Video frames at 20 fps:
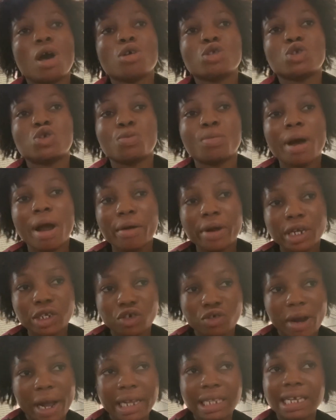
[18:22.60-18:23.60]
to
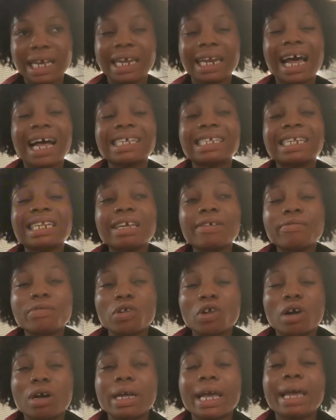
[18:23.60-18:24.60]
marriage, right, and has
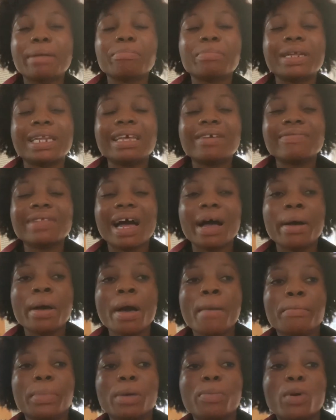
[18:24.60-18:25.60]
lived on and believe that
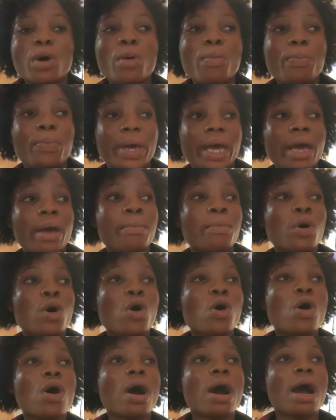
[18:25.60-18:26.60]
people pay
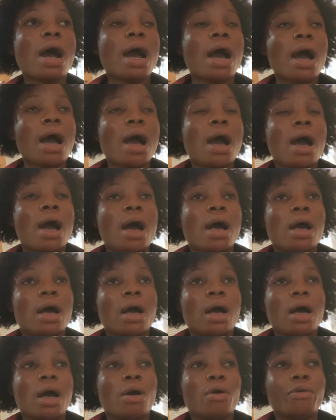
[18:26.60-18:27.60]
more
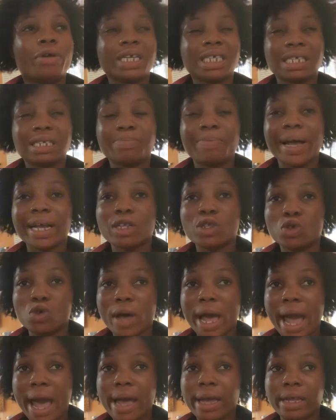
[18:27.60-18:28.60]
respect to
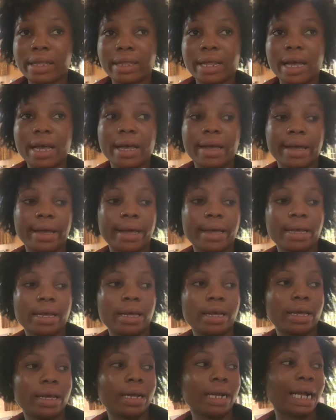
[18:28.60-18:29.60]
her in the
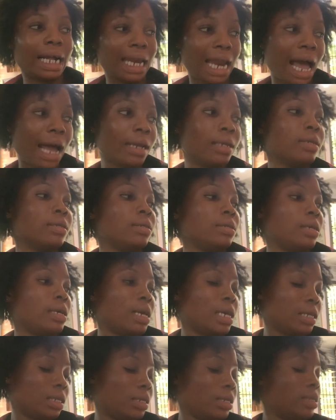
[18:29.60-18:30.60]
clan.
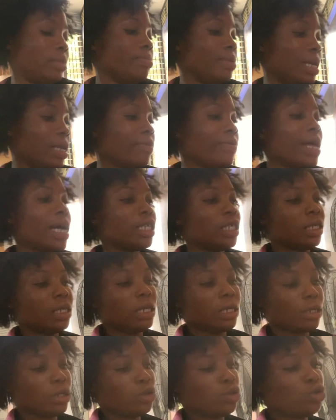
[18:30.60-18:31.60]
It's believed that
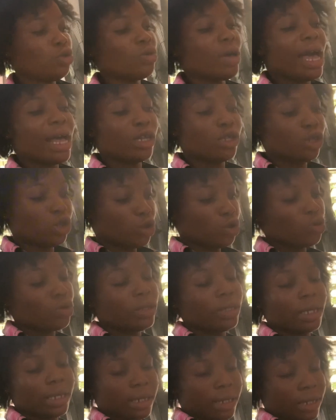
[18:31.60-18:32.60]
she instilled
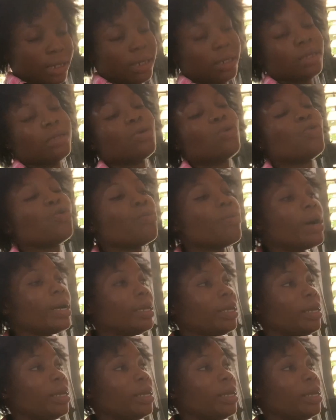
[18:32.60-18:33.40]
this woman.